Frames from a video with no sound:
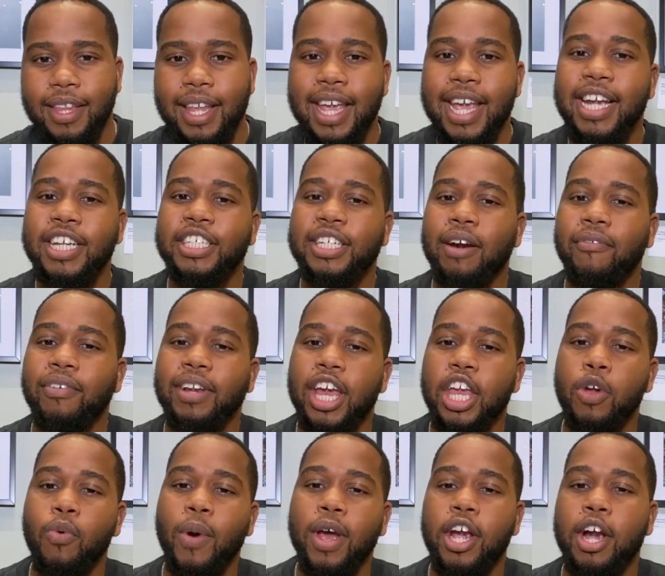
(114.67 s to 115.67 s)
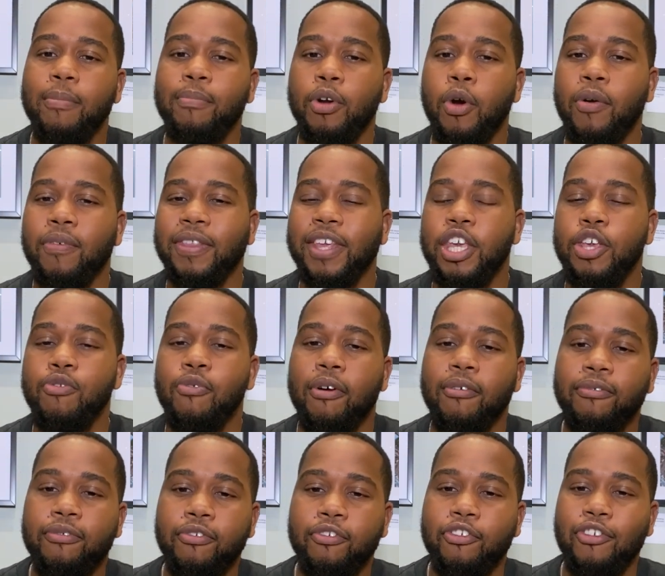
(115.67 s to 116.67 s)
Each and every day you wake up knowing that you are
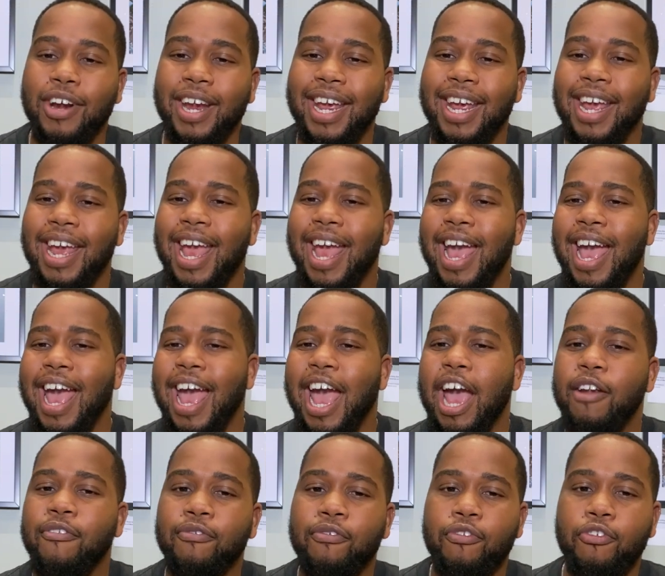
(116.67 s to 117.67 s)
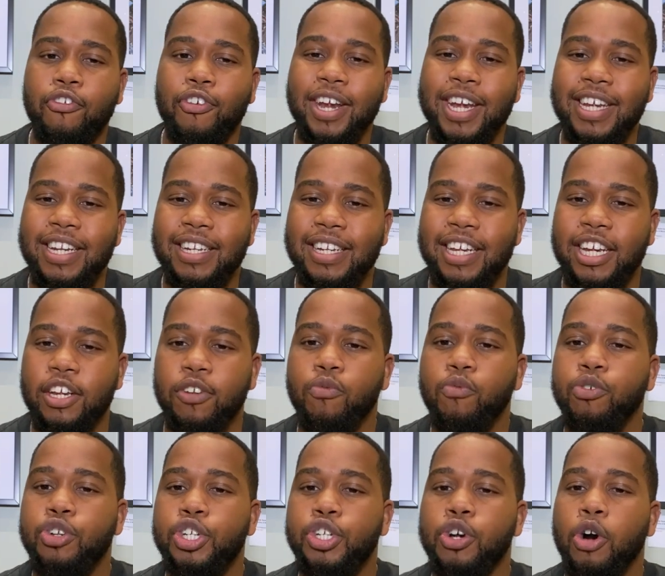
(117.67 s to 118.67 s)
free and free indeed.
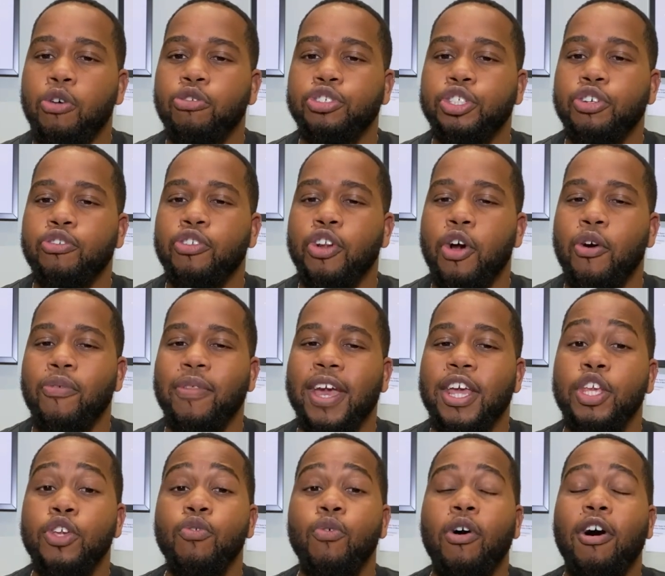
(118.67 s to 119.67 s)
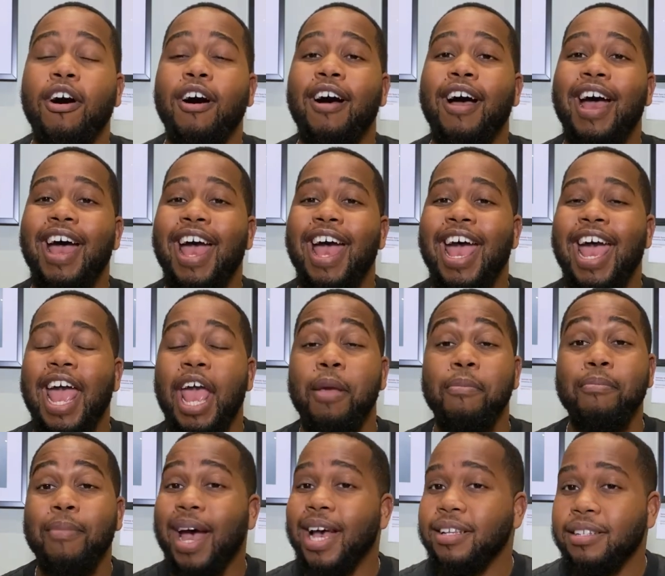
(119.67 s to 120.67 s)
Would you also know that you are a
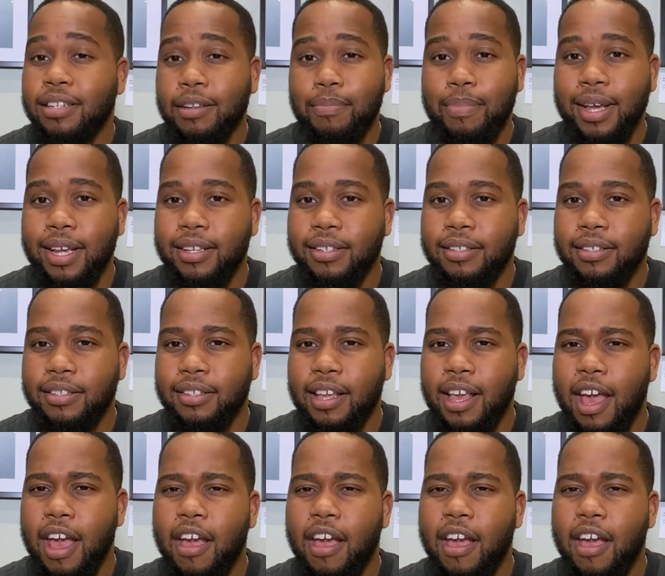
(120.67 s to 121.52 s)
masterpiece?